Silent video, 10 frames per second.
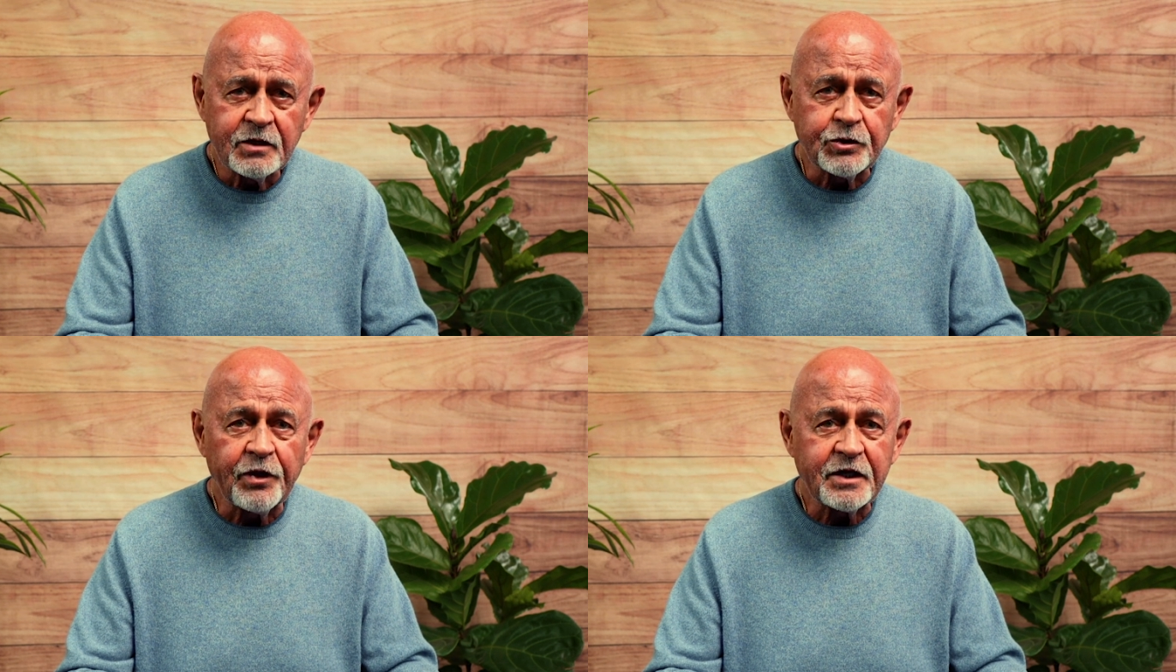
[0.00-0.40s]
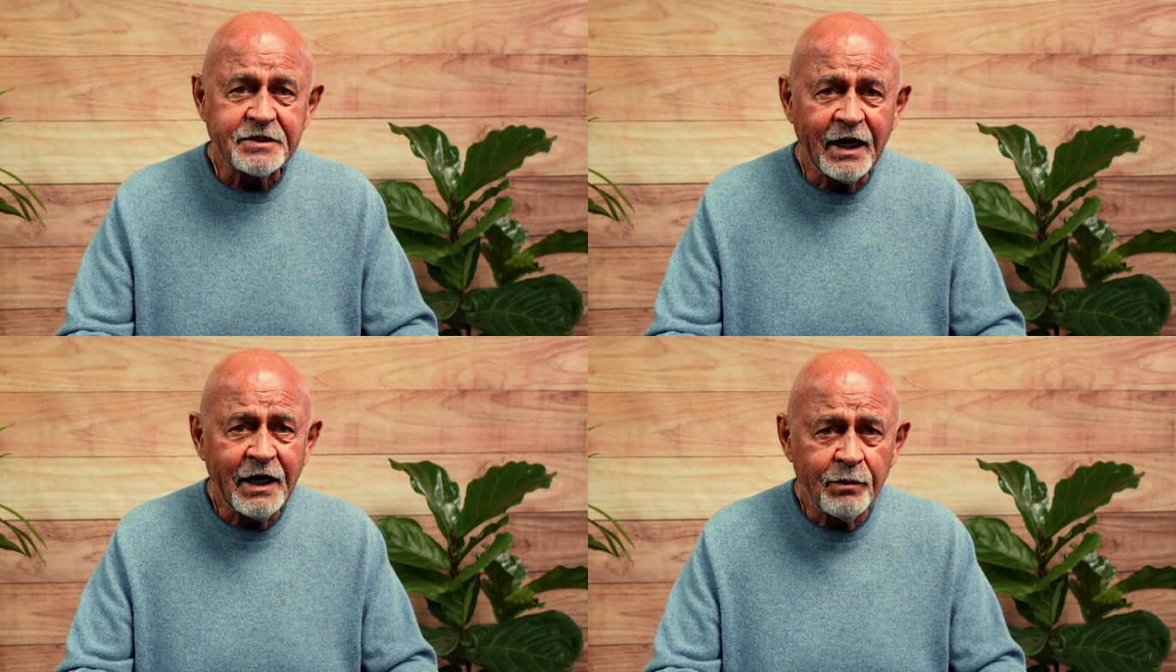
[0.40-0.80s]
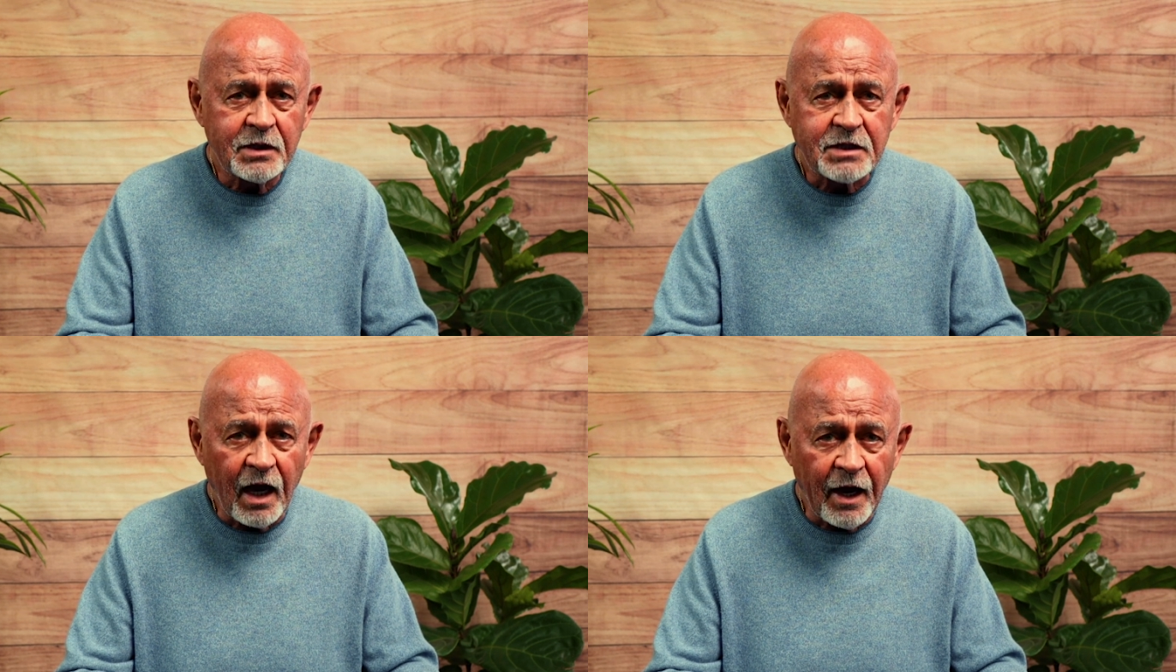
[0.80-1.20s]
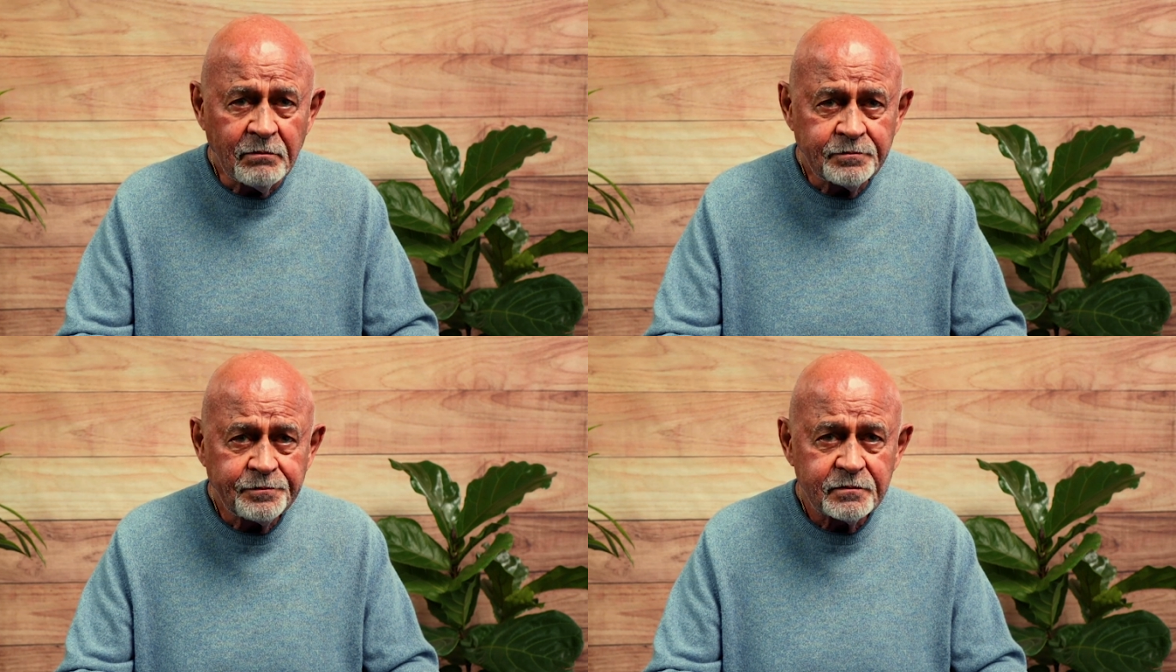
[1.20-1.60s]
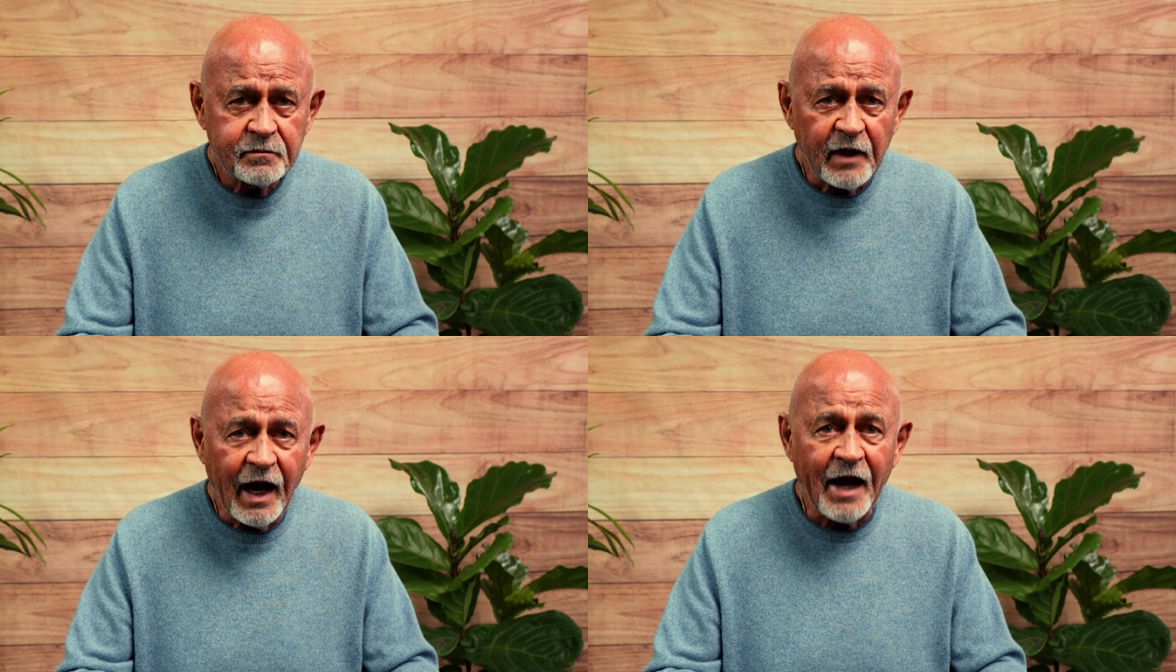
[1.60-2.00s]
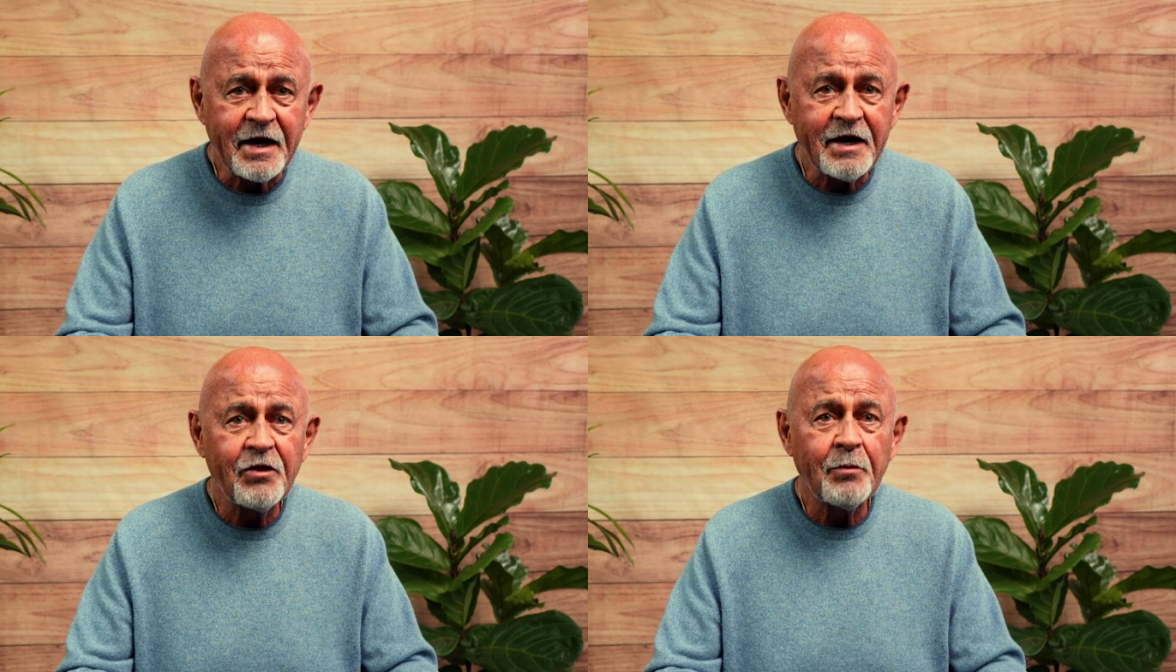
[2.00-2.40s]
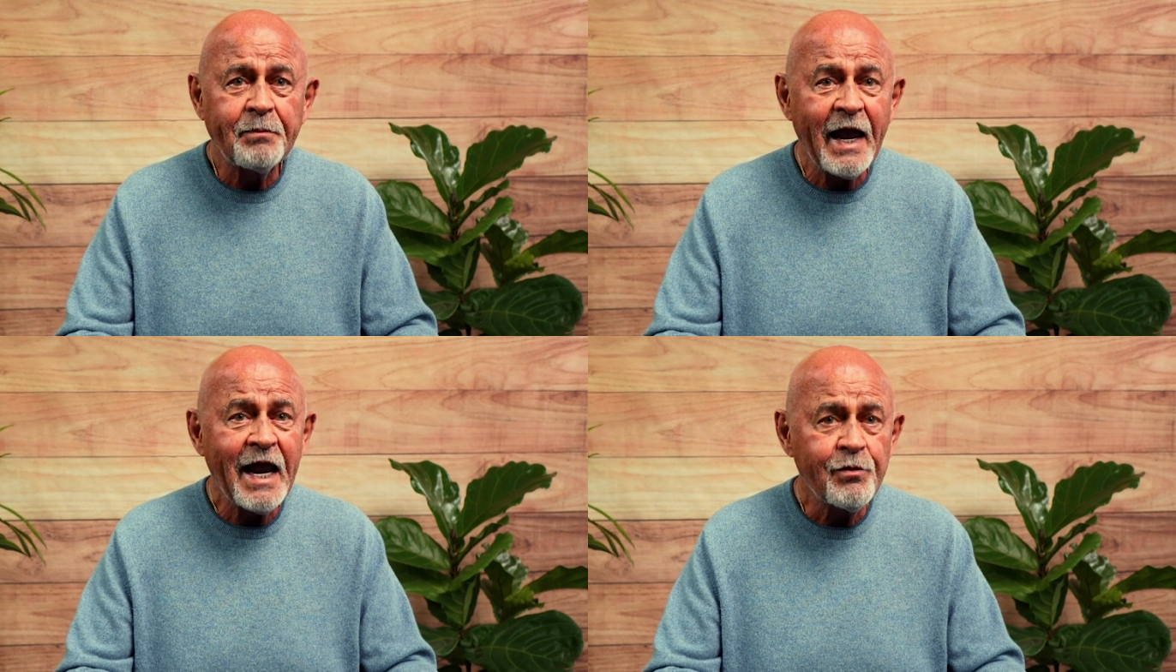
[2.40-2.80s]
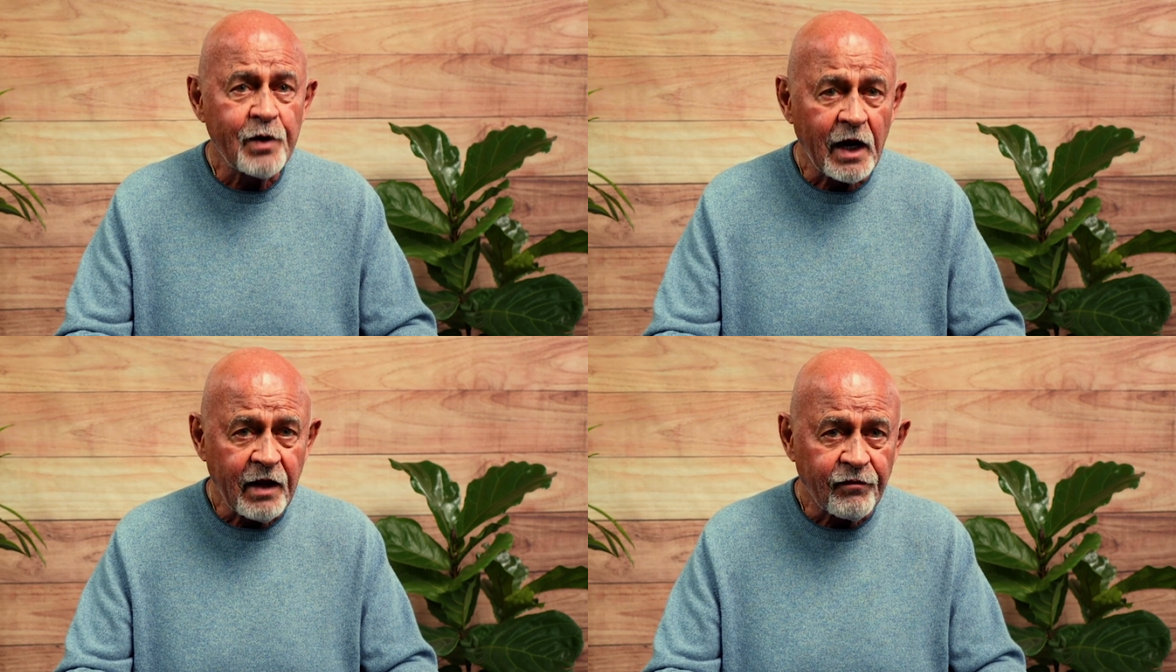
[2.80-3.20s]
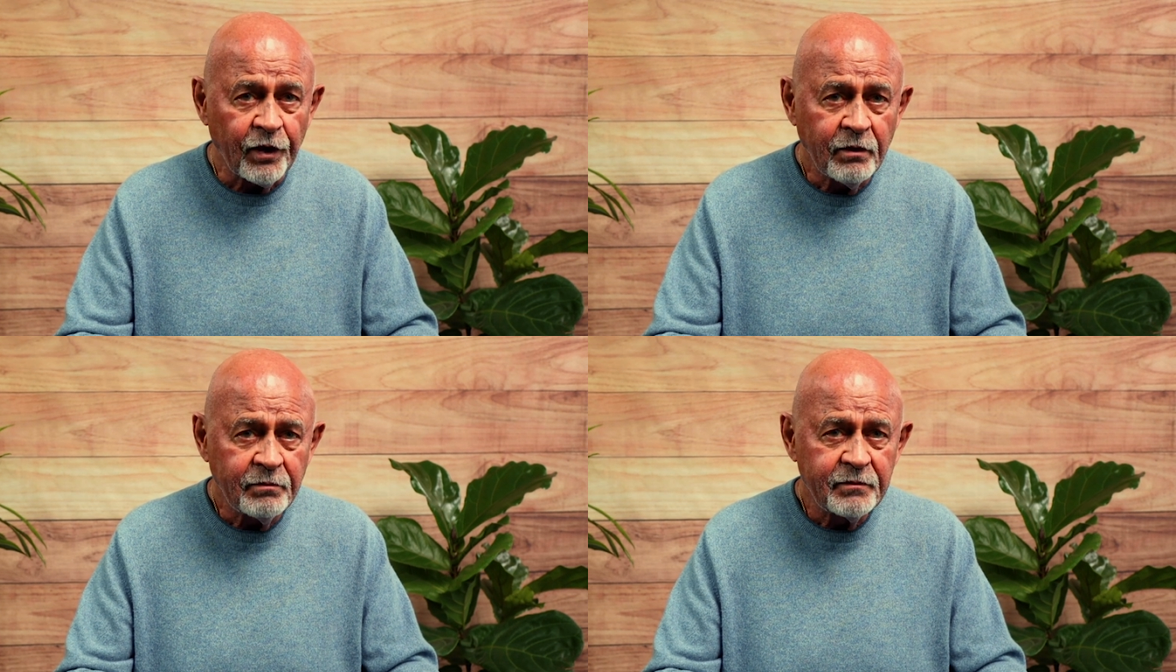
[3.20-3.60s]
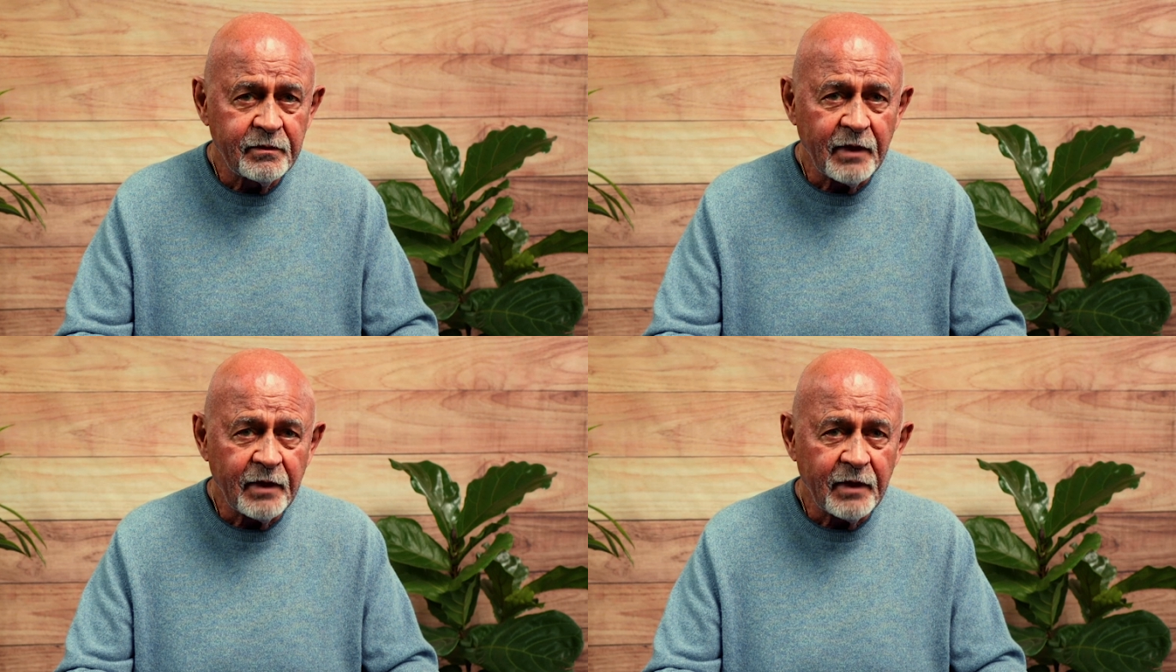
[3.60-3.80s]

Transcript: So the study was done on another pain reliever,